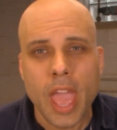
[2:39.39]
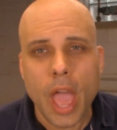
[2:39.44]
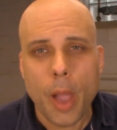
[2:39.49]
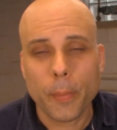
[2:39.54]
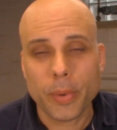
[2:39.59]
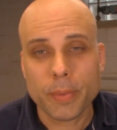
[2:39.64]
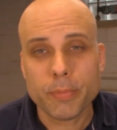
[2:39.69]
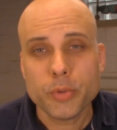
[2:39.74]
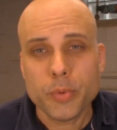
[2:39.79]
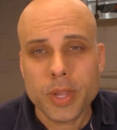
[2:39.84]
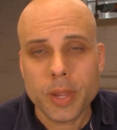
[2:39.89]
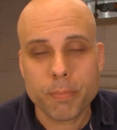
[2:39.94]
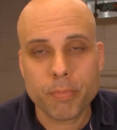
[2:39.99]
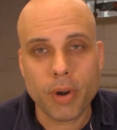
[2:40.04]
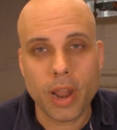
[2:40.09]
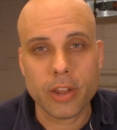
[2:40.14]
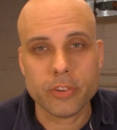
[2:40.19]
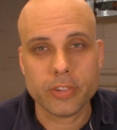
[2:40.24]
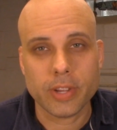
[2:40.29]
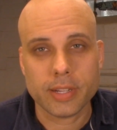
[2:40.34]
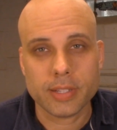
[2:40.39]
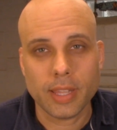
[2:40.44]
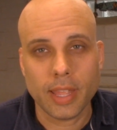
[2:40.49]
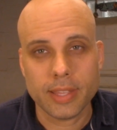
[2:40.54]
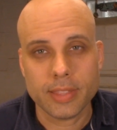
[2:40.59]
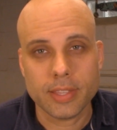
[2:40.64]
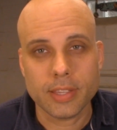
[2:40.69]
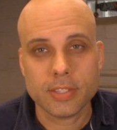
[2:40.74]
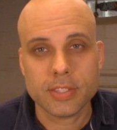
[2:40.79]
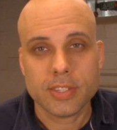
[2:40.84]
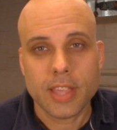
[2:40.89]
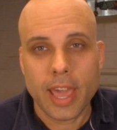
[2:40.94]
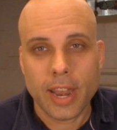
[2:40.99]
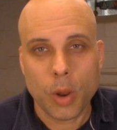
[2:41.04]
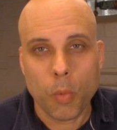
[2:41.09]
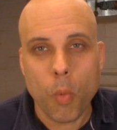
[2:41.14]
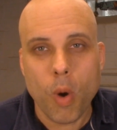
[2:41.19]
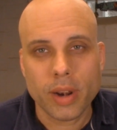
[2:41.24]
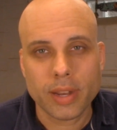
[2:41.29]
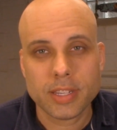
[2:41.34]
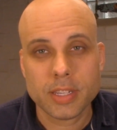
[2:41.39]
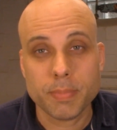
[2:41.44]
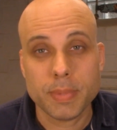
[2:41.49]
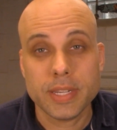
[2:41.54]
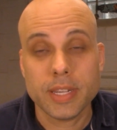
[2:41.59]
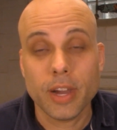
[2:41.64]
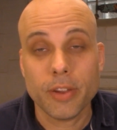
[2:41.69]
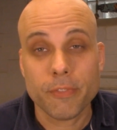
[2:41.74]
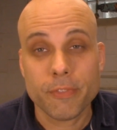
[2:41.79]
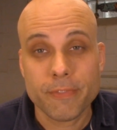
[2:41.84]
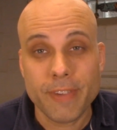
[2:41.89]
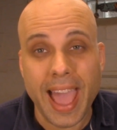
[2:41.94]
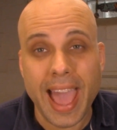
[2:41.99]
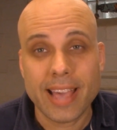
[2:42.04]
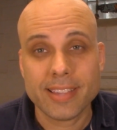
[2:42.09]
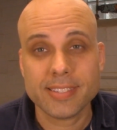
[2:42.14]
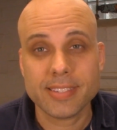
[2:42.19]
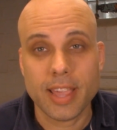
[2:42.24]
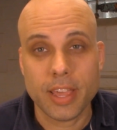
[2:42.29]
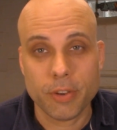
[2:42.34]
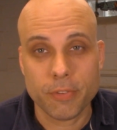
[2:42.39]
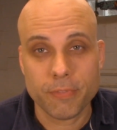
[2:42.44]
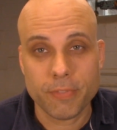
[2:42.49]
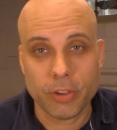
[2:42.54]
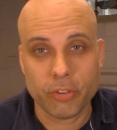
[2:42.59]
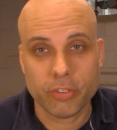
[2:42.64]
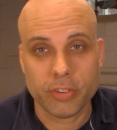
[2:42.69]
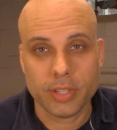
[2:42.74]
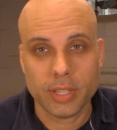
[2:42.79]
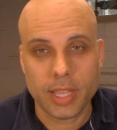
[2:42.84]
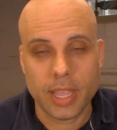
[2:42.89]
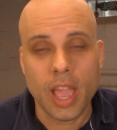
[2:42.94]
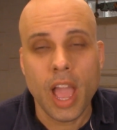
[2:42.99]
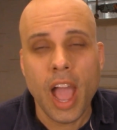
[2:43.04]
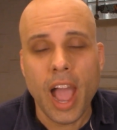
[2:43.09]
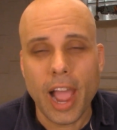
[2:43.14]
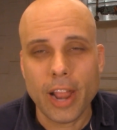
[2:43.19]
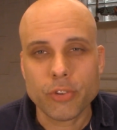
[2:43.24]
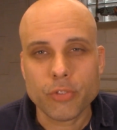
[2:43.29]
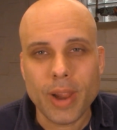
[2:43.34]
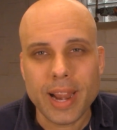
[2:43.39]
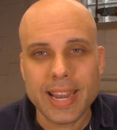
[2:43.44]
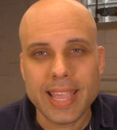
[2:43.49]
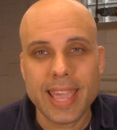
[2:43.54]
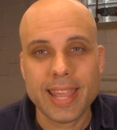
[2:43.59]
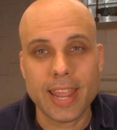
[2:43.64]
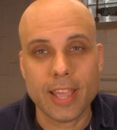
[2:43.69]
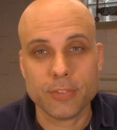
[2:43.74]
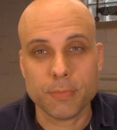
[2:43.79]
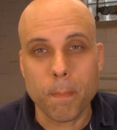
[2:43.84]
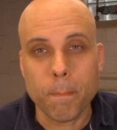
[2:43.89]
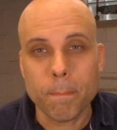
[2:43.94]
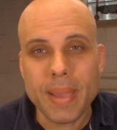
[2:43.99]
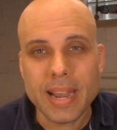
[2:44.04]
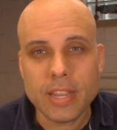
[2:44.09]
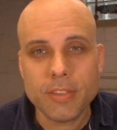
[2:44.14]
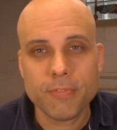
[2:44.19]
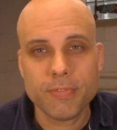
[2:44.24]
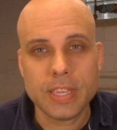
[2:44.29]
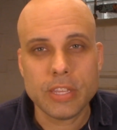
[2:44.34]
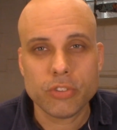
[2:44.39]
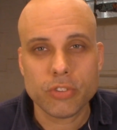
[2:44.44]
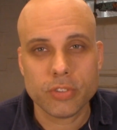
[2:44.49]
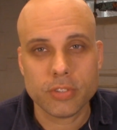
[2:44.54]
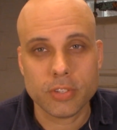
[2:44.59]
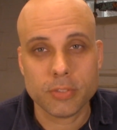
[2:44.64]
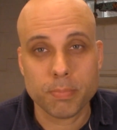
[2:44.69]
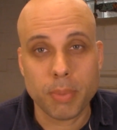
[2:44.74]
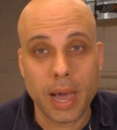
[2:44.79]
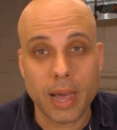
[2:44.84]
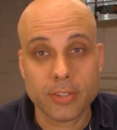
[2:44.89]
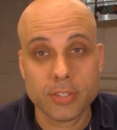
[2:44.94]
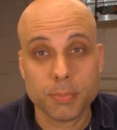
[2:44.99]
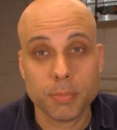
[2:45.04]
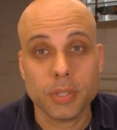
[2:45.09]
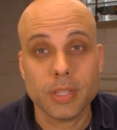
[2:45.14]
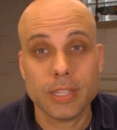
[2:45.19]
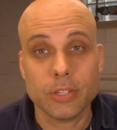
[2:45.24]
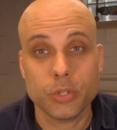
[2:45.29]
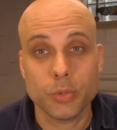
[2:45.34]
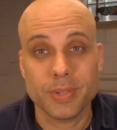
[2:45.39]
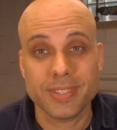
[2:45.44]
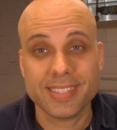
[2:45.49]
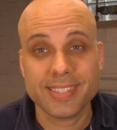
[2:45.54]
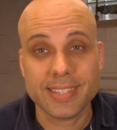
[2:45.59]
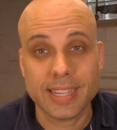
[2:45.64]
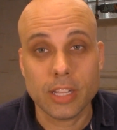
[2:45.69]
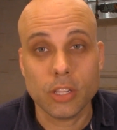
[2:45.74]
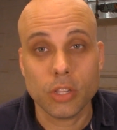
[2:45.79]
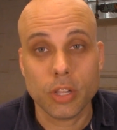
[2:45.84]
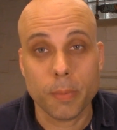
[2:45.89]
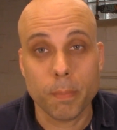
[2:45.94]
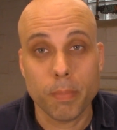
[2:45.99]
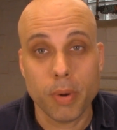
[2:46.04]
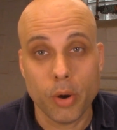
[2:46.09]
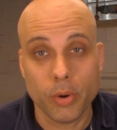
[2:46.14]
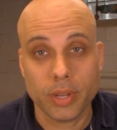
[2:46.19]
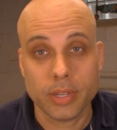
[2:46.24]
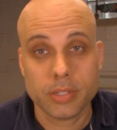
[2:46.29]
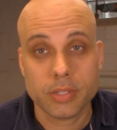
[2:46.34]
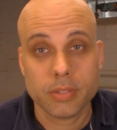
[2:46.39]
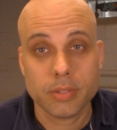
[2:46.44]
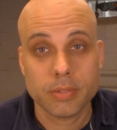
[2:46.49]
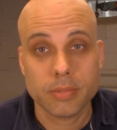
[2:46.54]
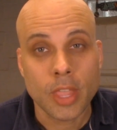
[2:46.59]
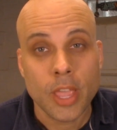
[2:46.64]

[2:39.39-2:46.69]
And when I'm doing a project like this, and I want it to be done fast and efficiently, I try to get as many features as possible into a single component.